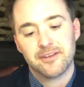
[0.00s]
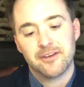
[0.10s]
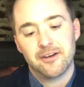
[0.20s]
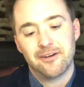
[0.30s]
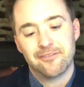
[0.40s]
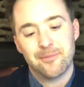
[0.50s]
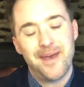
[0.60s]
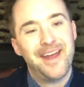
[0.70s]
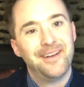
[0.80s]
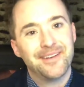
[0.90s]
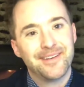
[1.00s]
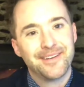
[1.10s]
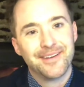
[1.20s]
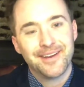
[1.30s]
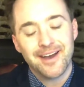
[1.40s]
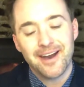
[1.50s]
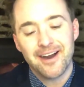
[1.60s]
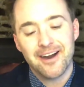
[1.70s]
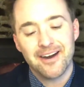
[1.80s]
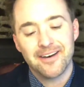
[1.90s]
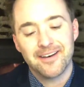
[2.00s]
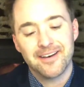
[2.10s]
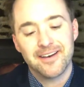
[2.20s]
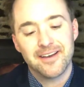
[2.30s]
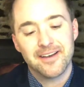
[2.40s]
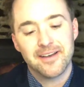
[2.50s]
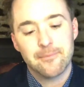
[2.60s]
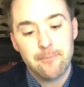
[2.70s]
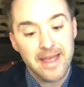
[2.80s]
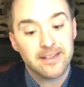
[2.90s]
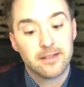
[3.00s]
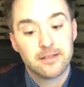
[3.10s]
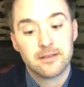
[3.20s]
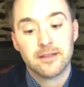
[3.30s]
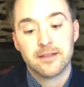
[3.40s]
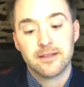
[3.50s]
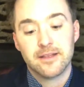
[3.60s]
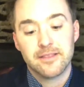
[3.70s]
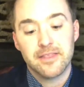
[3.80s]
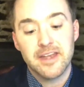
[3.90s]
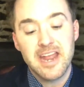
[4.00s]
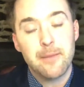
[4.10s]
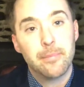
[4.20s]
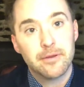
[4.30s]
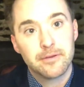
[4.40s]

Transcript: of the pen are metal. The nib